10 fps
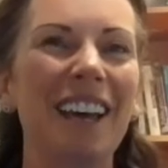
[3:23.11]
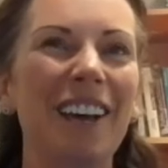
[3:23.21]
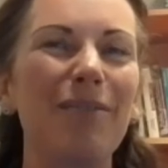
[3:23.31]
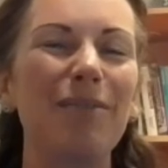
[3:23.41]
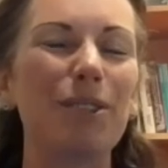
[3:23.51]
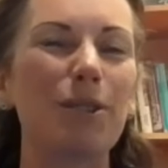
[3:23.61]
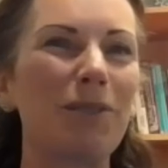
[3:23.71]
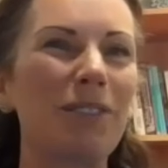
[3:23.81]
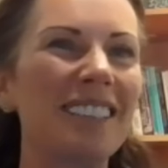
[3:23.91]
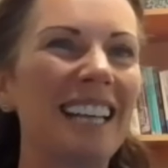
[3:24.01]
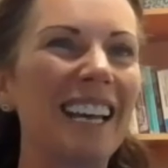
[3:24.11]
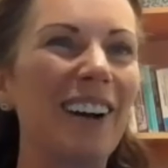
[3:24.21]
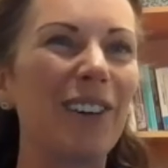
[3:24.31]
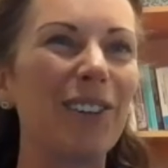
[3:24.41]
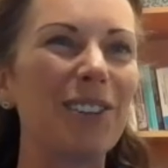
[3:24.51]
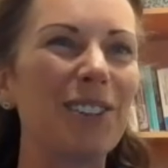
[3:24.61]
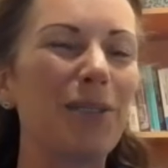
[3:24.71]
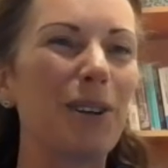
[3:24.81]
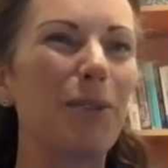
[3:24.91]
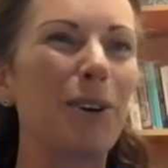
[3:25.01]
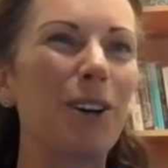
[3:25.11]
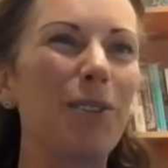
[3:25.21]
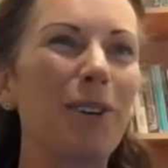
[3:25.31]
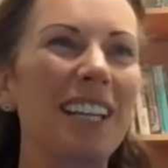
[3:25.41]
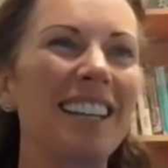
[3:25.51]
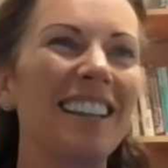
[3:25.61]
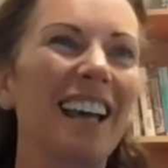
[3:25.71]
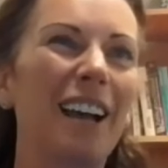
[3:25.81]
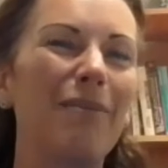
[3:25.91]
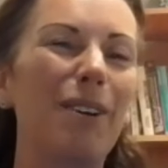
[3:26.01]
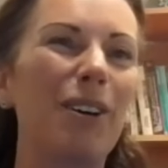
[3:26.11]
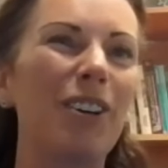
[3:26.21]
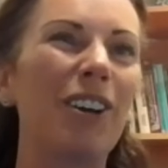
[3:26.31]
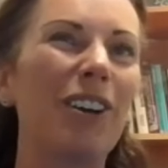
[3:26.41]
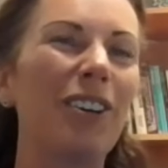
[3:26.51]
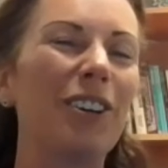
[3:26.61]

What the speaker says: some of the stakeholders that we work with on a,